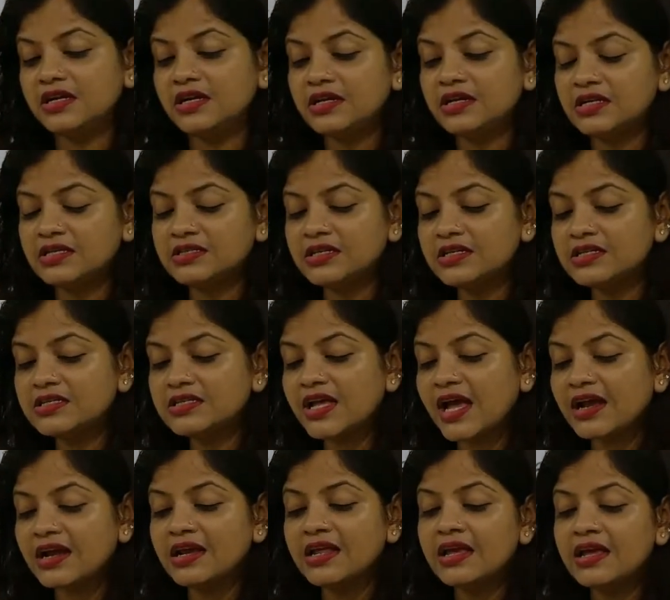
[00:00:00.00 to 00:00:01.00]
it is
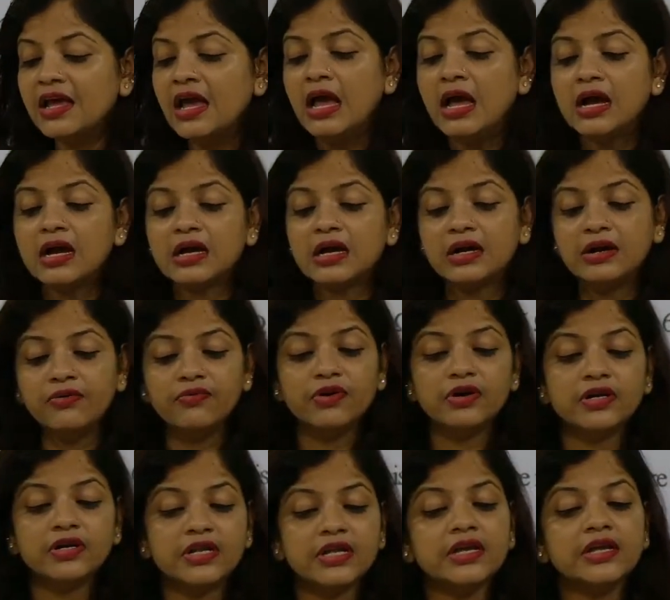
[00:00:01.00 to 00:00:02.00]
exactly
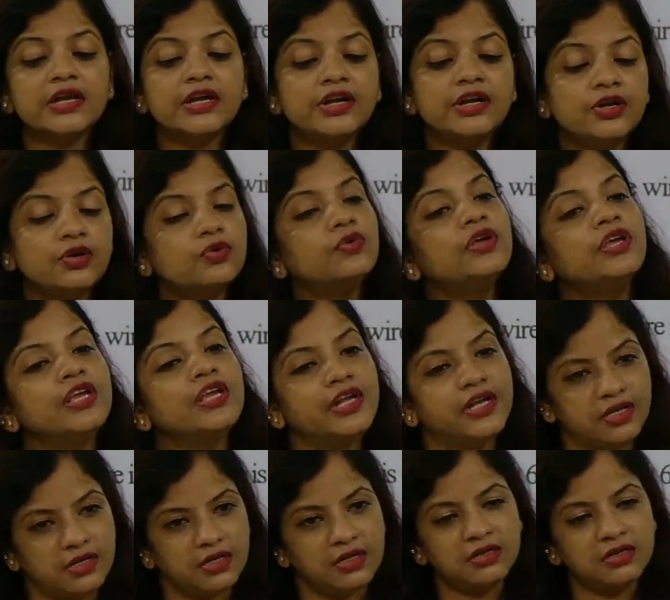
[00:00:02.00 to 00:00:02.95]
converting into heat.